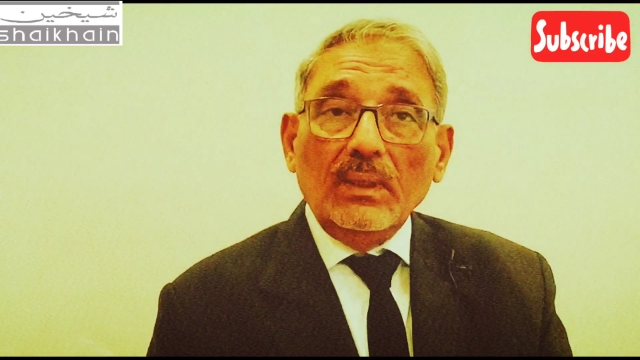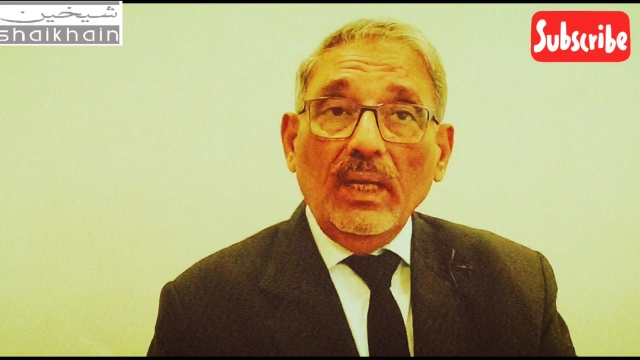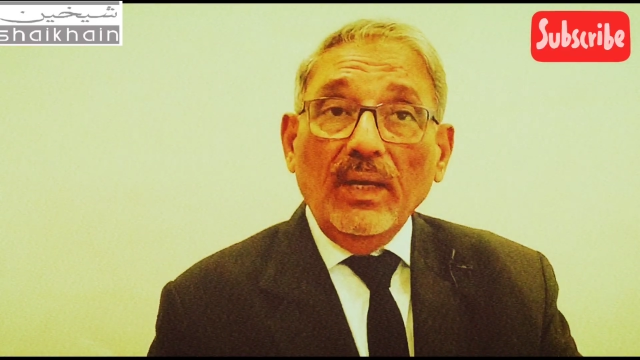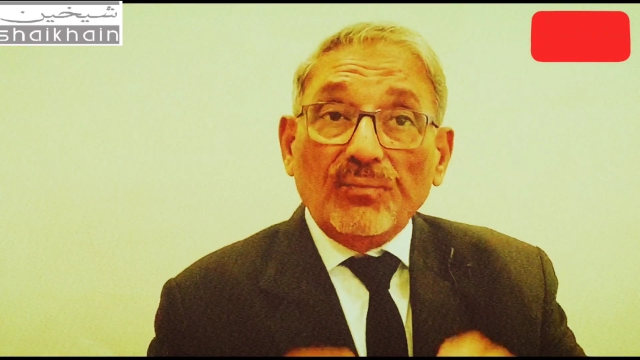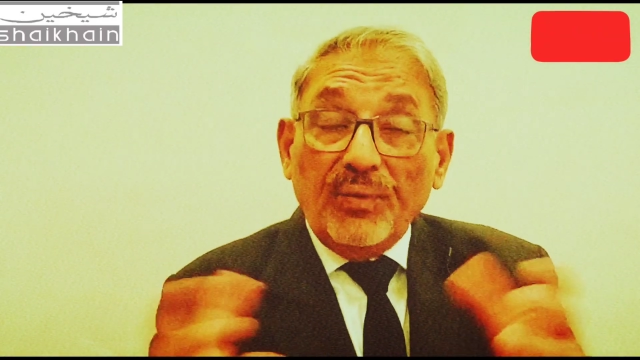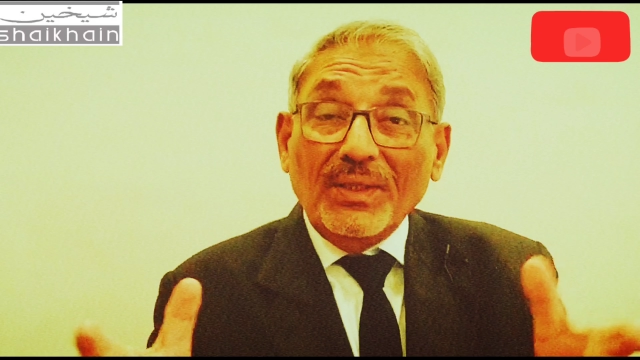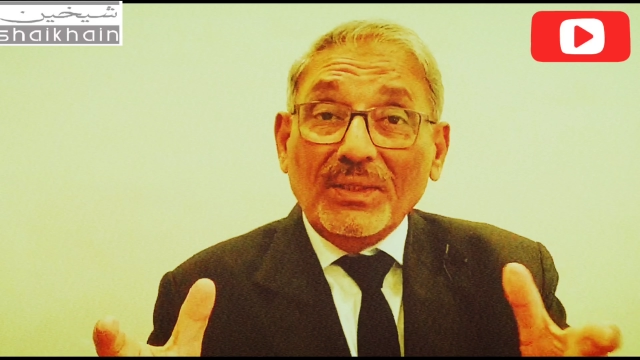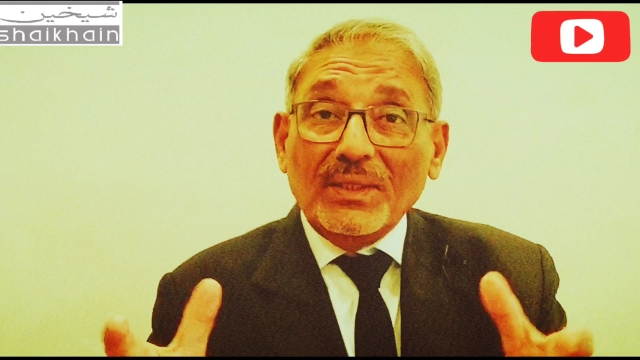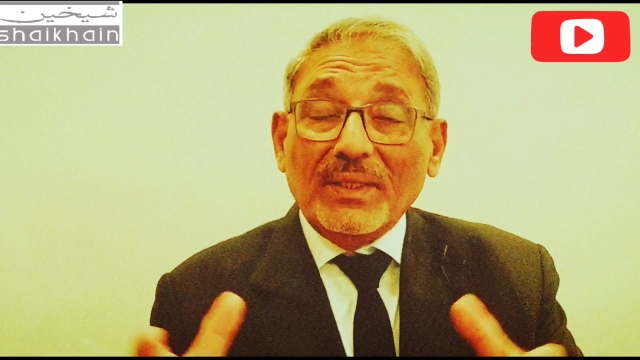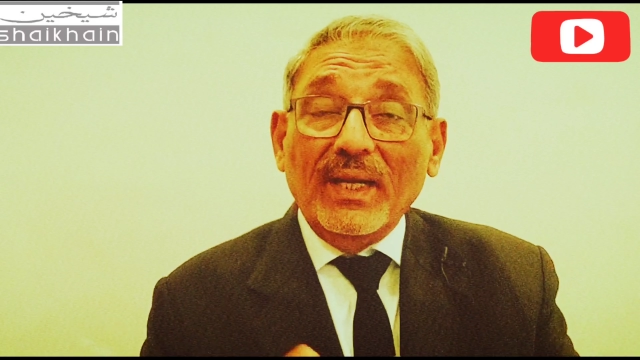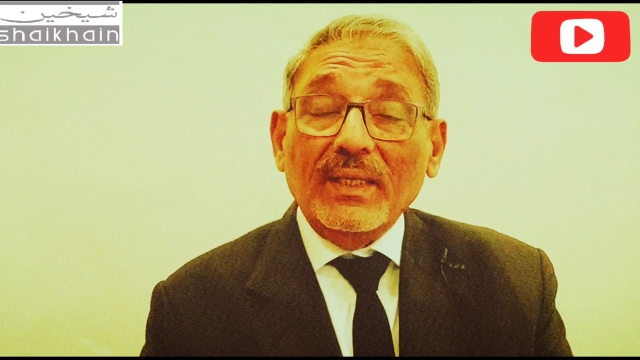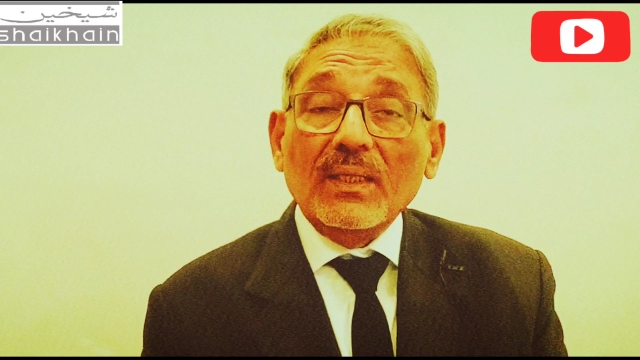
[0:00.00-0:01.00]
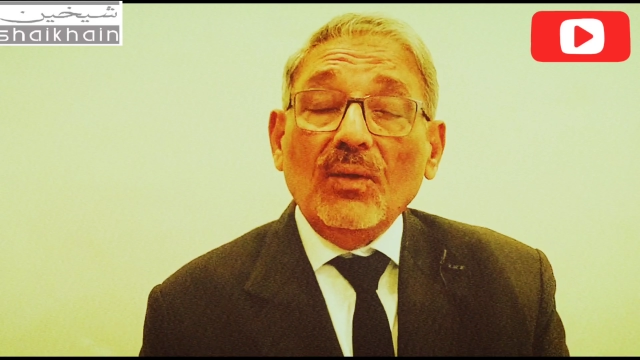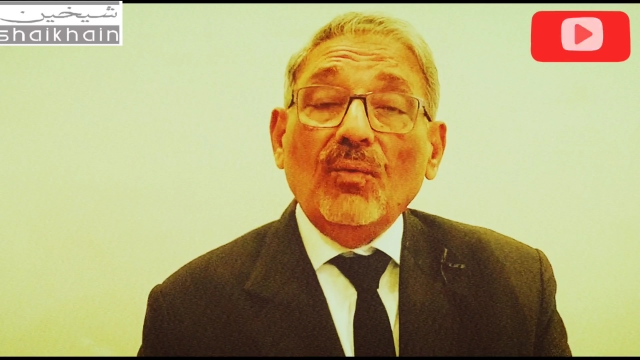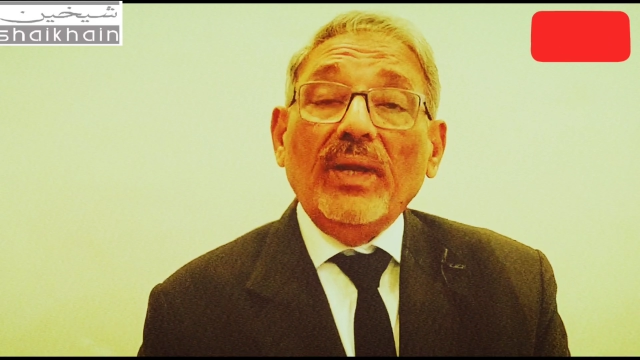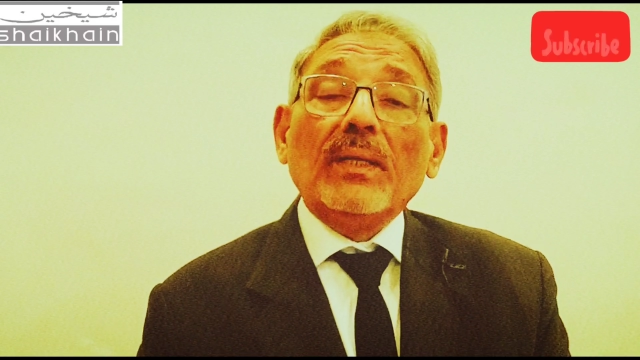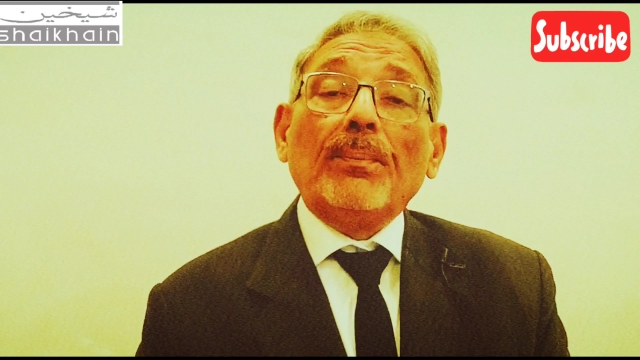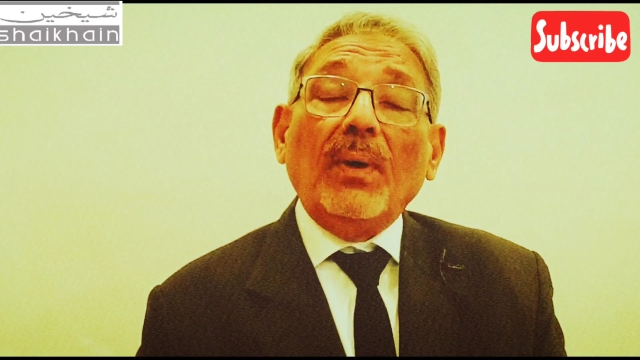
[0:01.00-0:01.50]
And further that,
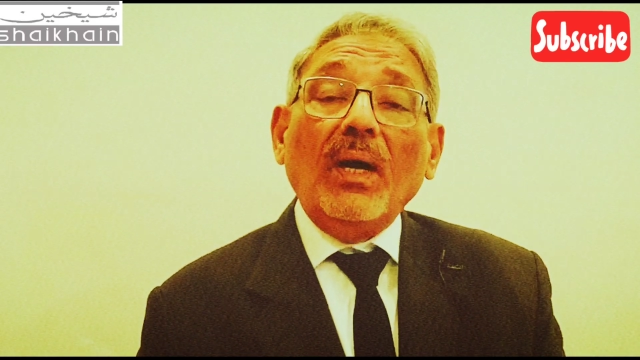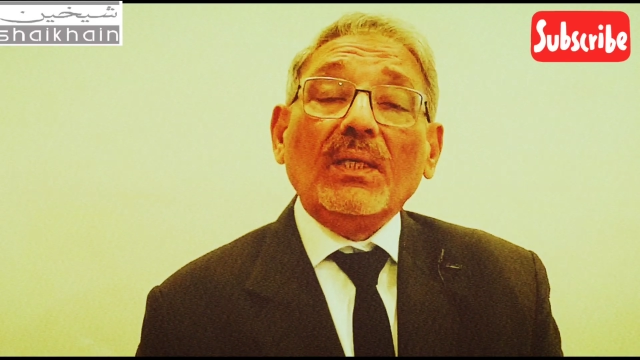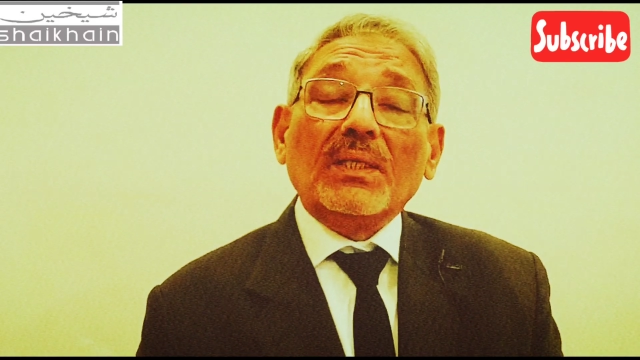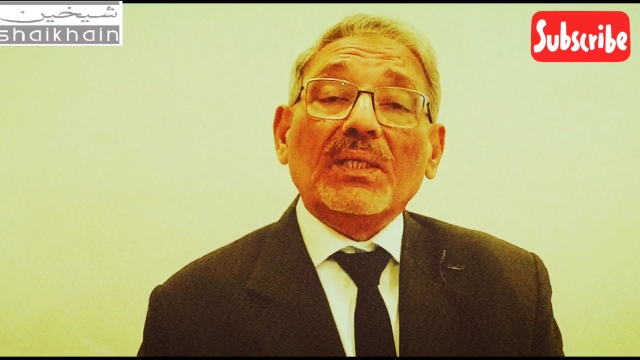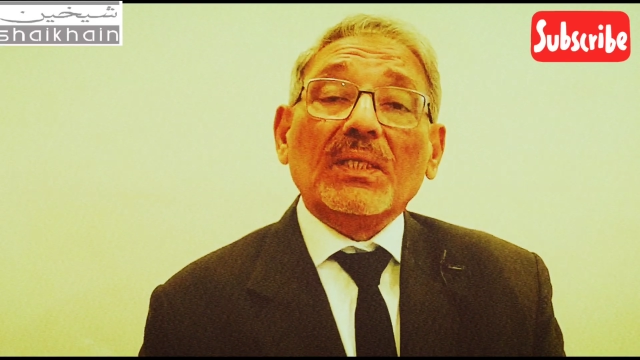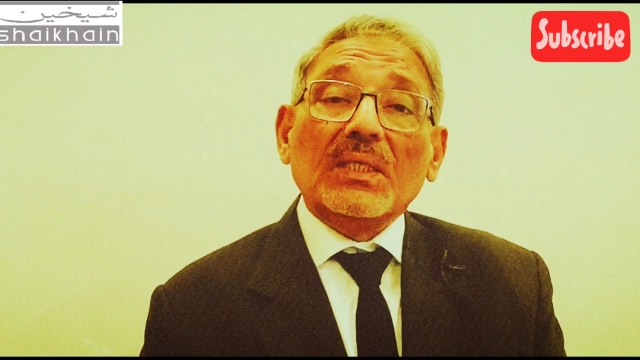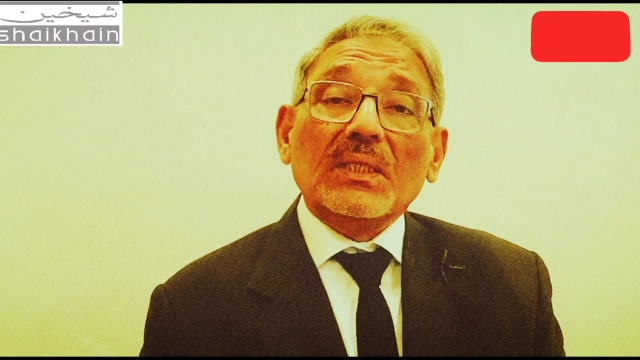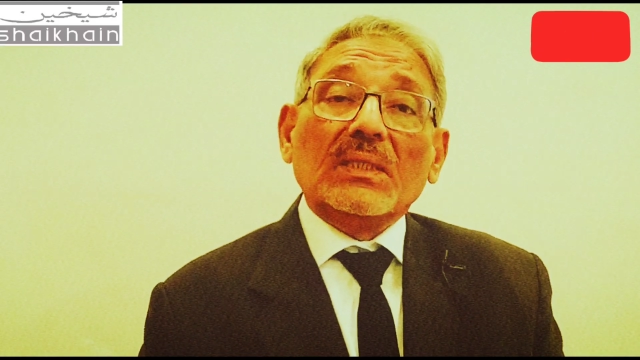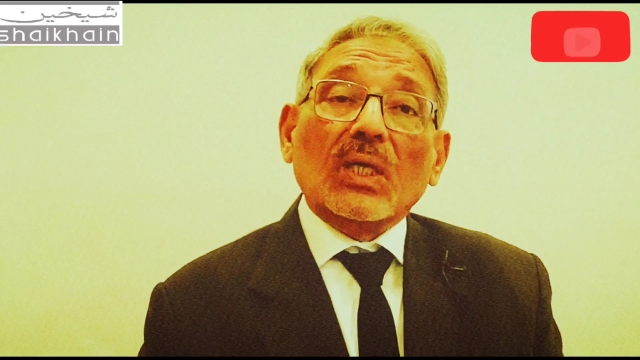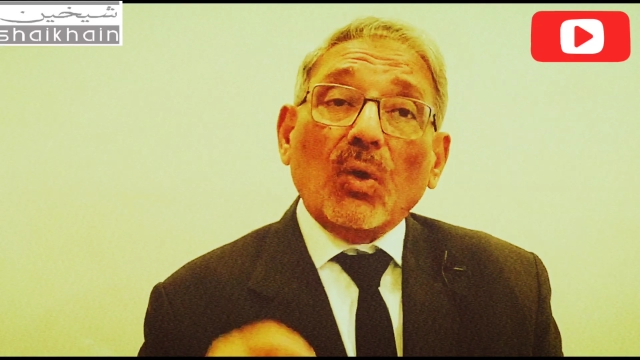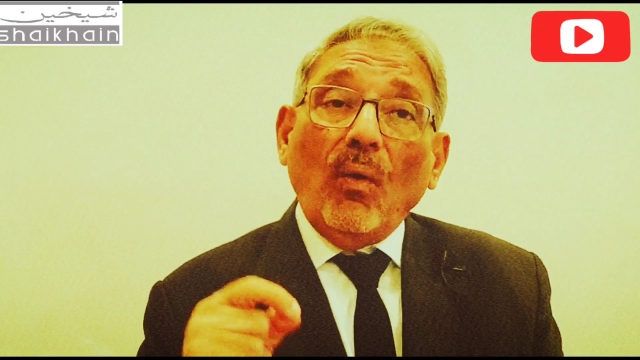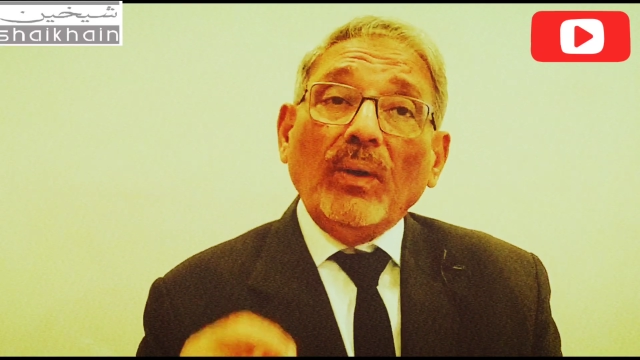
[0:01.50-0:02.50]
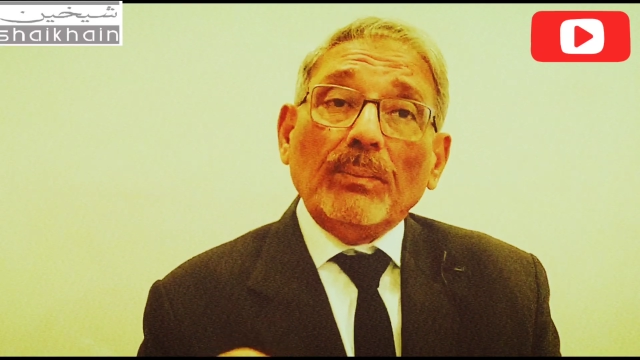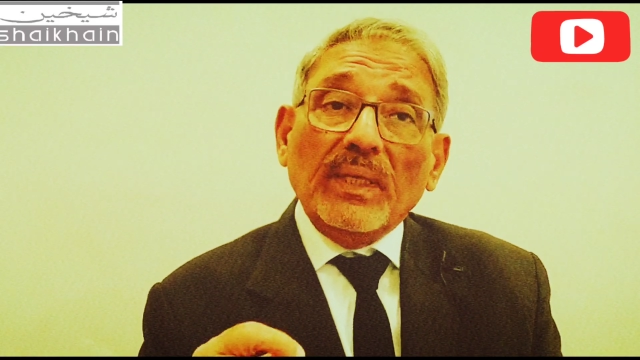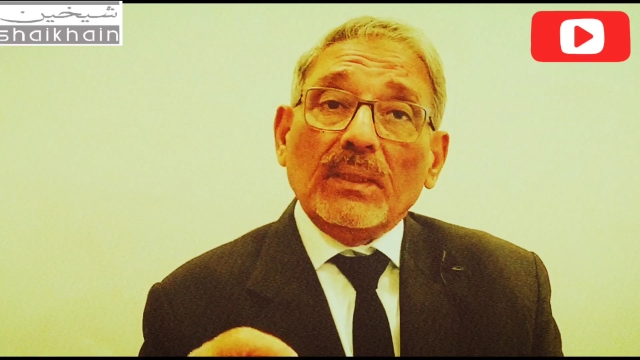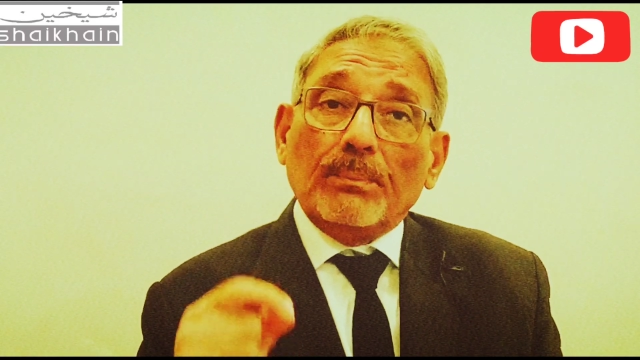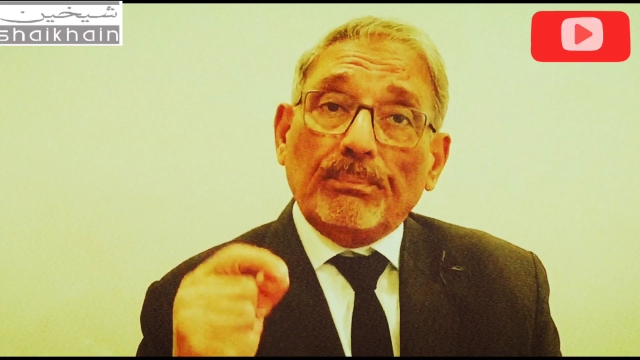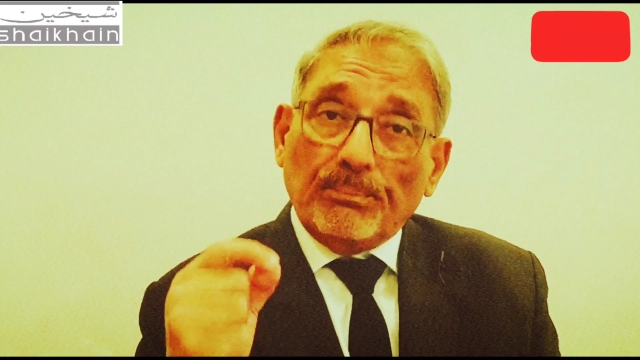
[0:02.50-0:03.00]
when a party is a
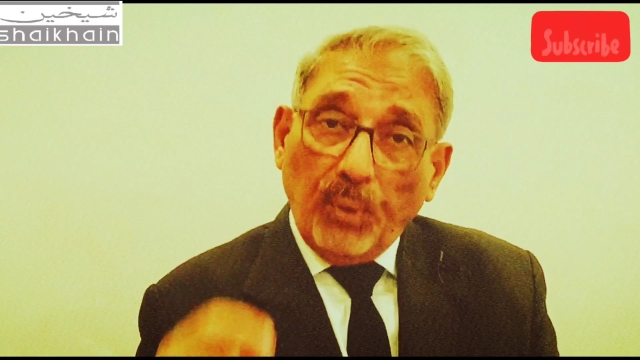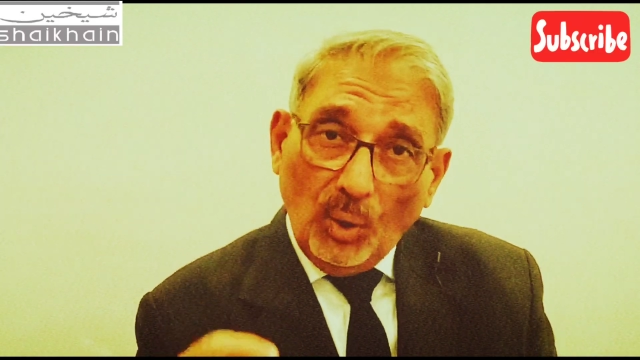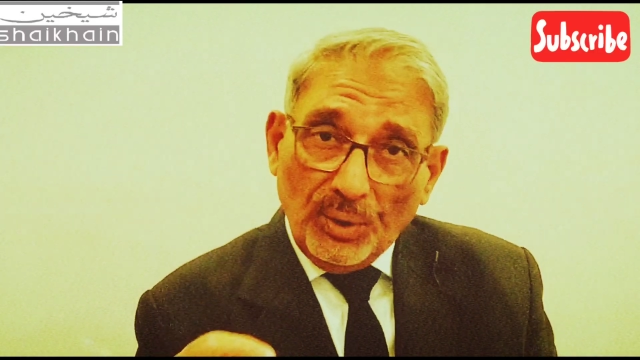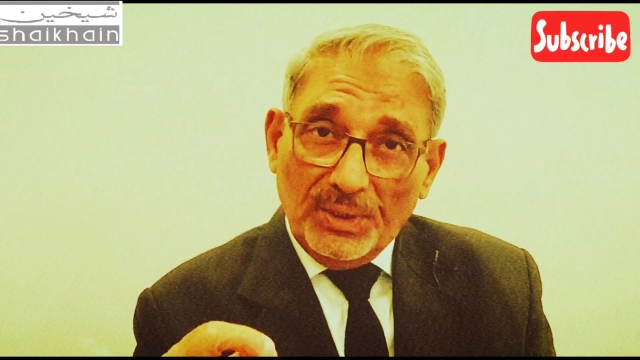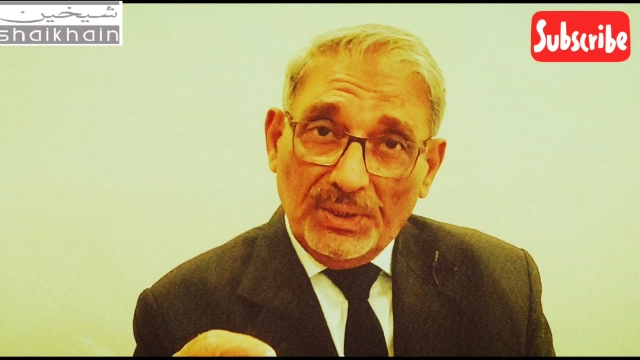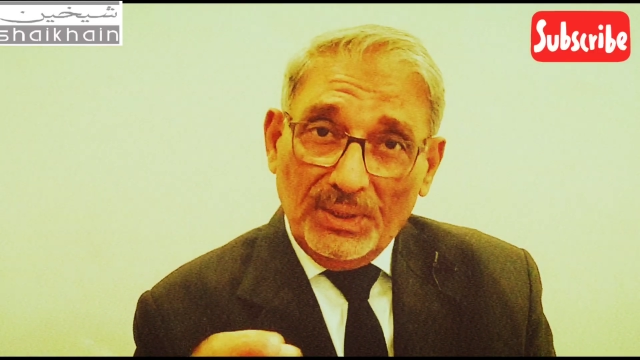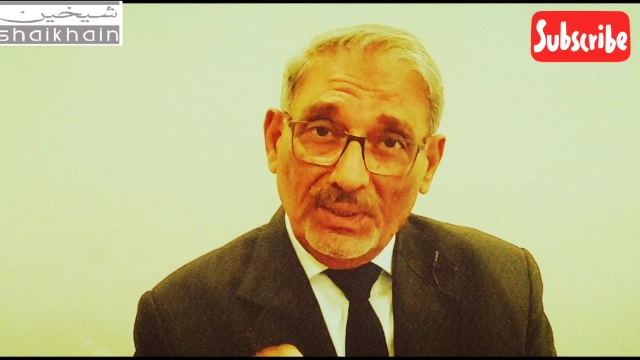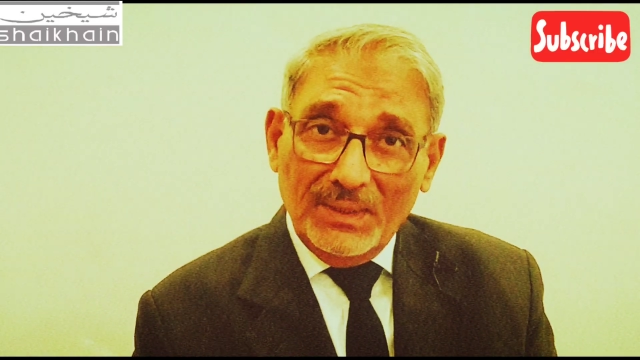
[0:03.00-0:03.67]
government body,